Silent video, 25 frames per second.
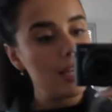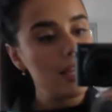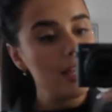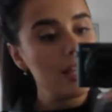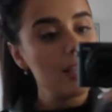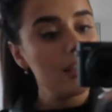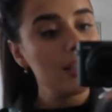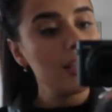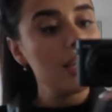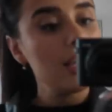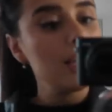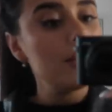
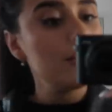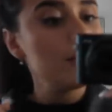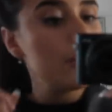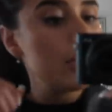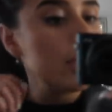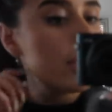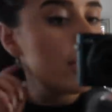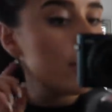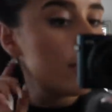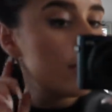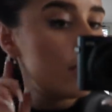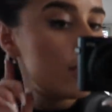And then
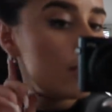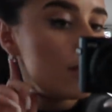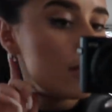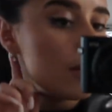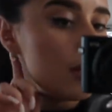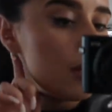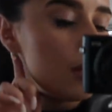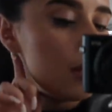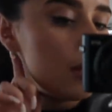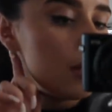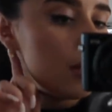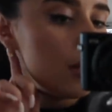my earrings
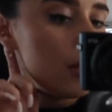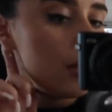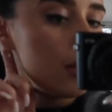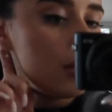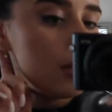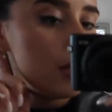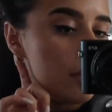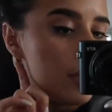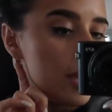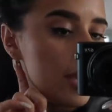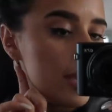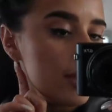
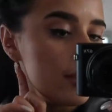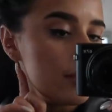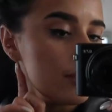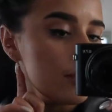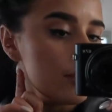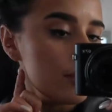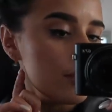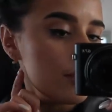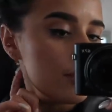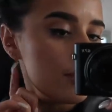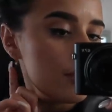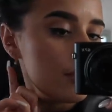are my
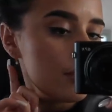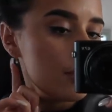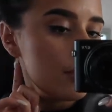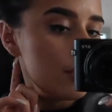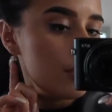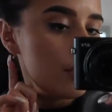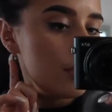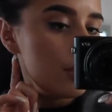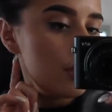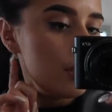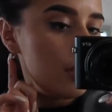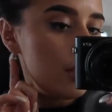ASOS
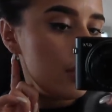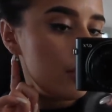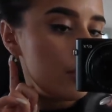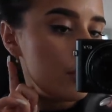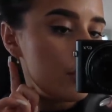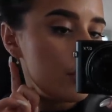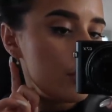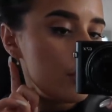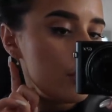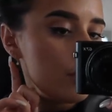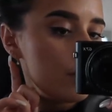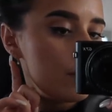
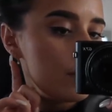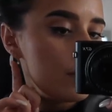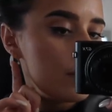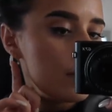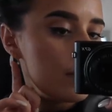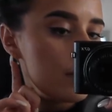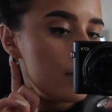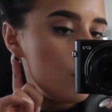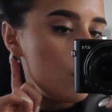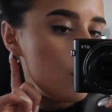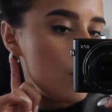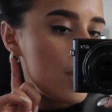little
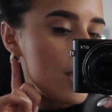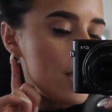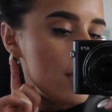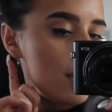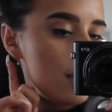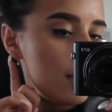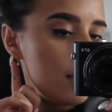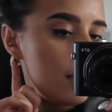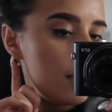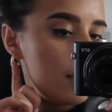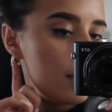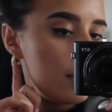hoops,
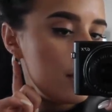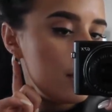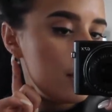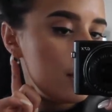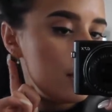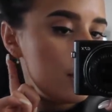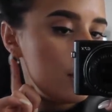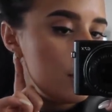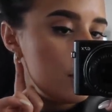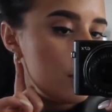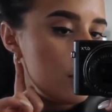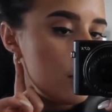Wake
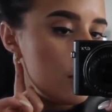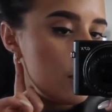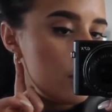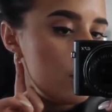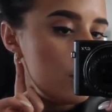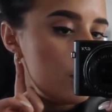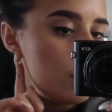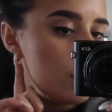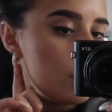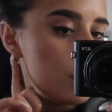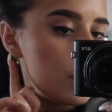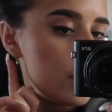
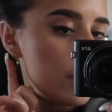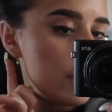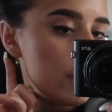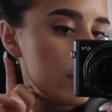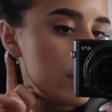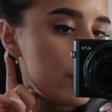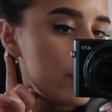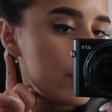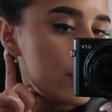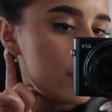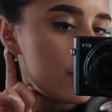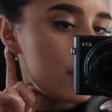opal
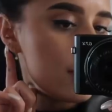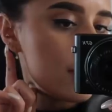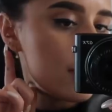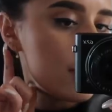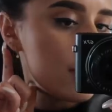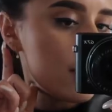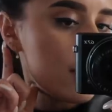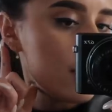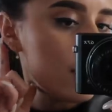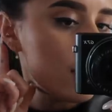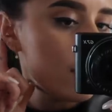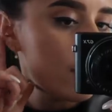earrings,
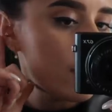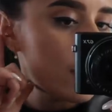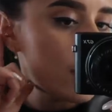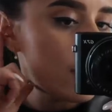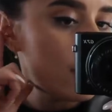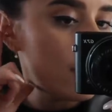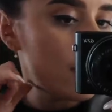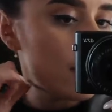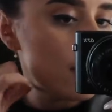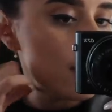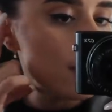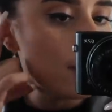and then the
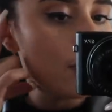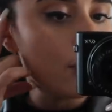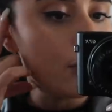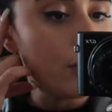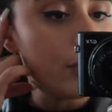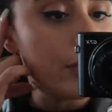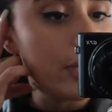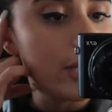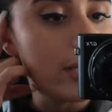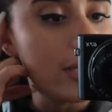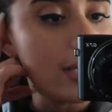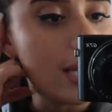rest is
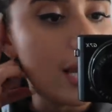Maria